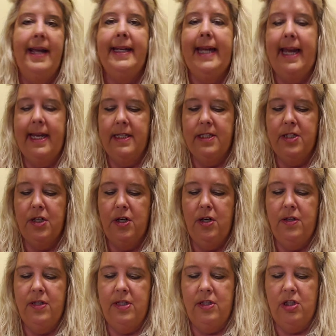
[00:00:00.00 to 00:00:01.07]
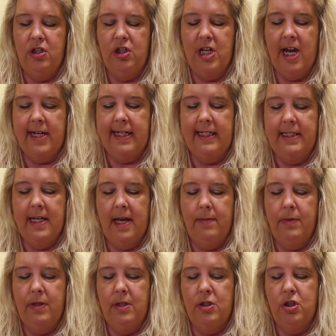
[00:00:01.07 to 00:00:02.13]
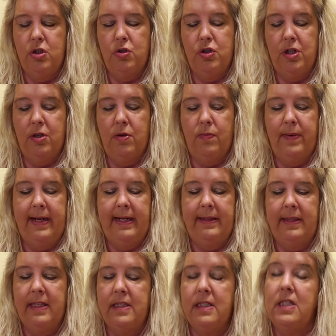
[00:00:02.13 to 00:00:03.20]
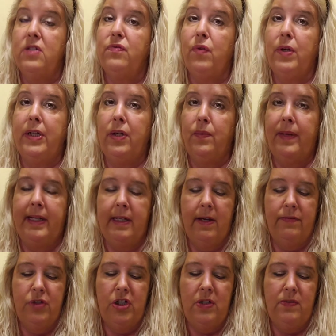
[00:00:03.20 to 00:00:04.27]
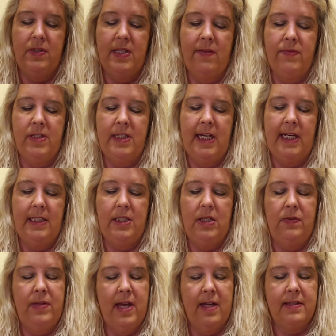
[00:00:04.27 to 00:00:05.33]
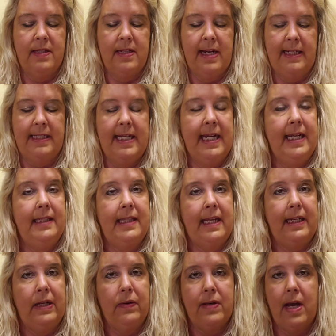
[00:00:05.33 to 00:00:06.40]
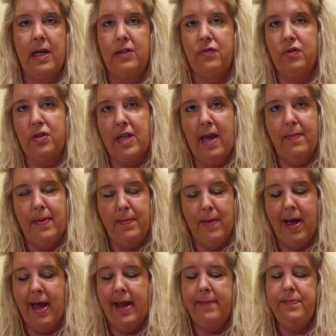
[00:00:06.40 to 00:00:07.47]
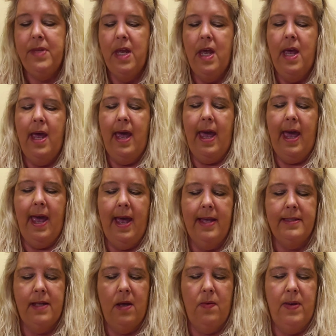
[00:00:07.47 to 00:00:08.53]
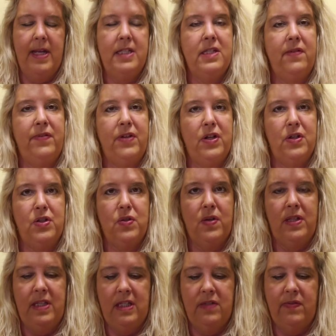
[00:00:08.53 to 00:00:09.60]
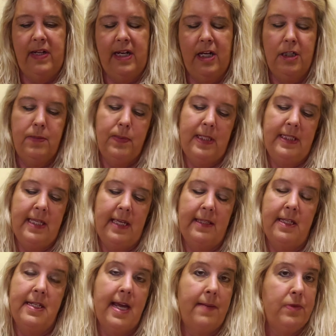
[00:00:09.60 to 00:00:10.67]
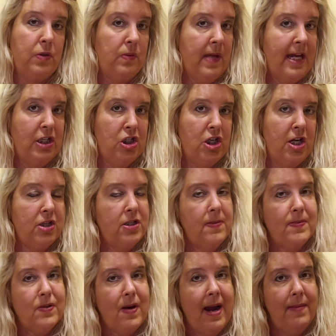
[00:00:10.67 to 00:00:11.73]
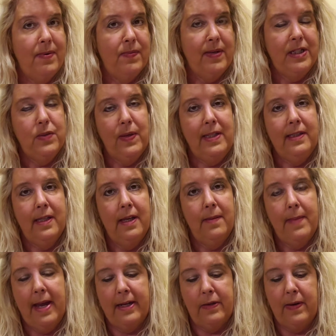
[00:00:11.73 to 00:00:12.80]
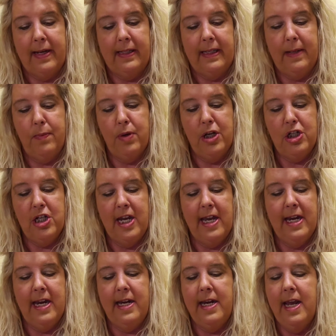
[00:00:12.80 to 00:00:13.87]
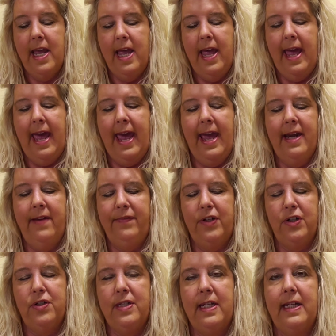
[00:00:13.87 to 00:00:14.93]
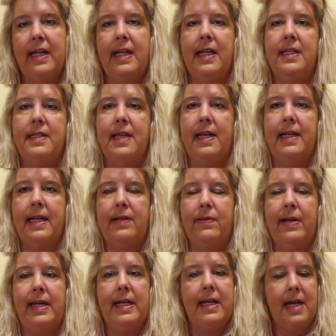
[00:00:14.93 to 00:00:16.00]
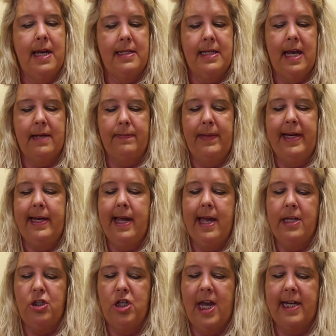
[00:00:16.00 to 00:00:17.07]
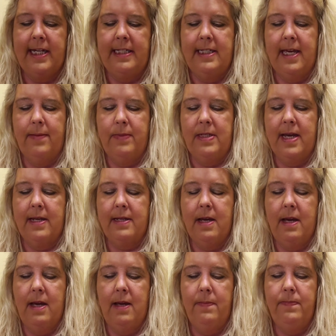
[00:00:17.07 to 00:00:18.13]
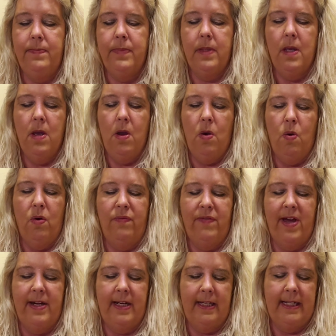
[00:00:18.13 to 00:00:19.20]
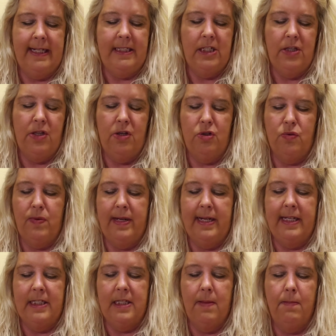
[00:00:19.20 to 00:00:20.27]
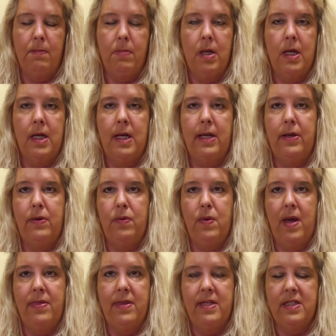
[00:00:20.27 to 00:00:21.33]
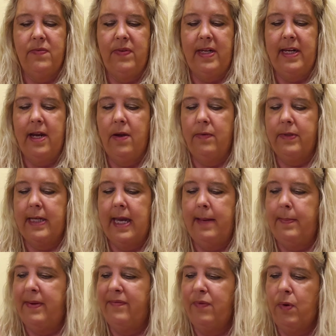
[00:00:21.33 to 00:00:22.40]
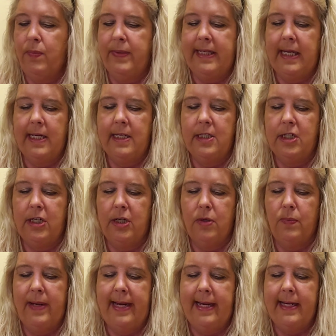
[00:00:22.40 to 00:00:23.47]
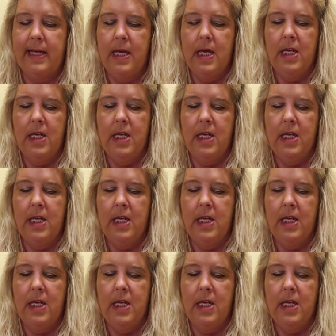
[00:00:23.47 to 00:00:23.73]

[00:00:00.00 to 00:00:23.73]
Cancer, this is Jackie Tomlin. This is your general reading. This is for your week of June 17, 2019. Thank you guys for stopping by. As always, if you're enjoying these videos, please take the time to like, share, subscribe, and retweet them. I greatly appreciate it. And if you're seeking a psychic reading, contact me at JackieTomlin.com or find a link to those readings below this video. Okay, before we get into your week,